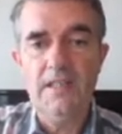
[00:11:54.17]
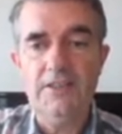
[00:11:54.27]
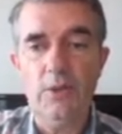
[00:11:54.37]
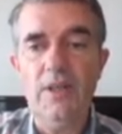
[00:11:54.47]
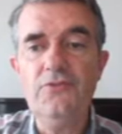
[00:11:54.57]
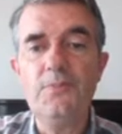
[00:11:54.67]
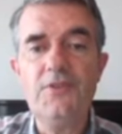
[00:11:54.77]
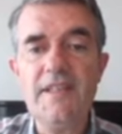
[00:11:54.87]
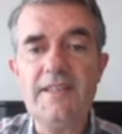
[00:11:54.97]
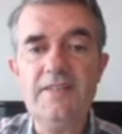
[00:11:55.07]
Now, if our
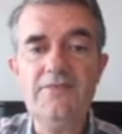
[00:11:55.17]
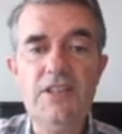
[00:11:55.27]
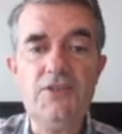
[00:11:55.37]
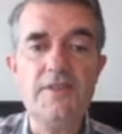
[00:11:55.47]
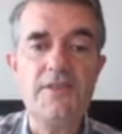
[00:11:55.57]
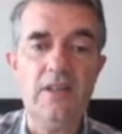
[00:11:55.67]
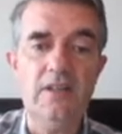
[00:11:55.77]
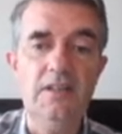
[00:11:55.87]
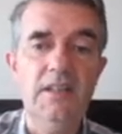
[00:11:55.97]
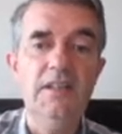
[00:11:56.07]
protected features
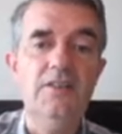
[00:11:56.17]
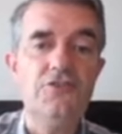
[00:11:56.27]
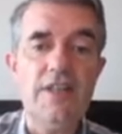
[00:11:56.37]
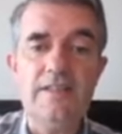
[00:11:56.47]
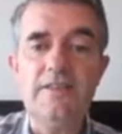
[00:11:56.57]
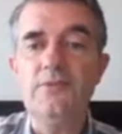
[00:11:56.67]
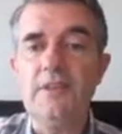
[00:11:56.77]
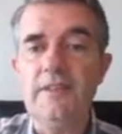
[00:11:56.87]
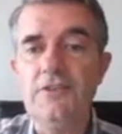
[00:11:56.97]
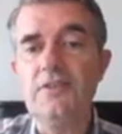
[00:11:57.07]
are gender,
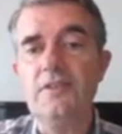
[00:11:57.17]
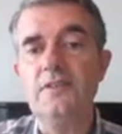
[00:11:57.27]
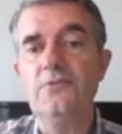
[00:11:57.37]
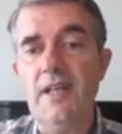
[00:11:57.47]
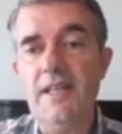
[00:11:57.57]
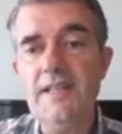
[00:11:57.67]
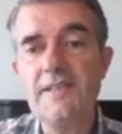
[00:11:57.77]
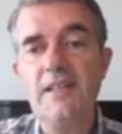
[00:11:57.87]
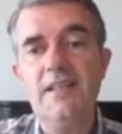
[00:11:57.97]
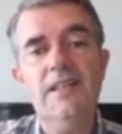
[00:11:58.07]
religion,
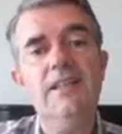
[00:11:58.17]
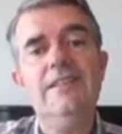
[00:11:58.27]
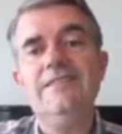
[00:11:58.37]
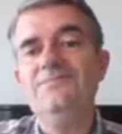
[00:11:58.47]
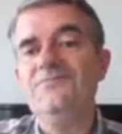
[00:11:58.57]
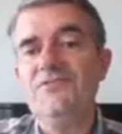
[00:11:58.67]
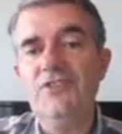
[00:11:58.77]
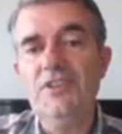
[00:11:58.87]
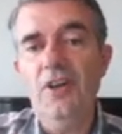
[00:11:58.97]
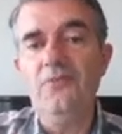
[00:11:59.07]
race, there
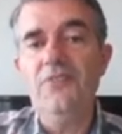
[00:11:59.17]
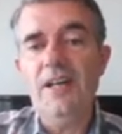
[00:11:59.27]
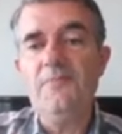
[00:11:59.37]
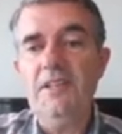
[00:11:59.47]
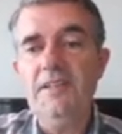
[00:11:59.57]
are not that many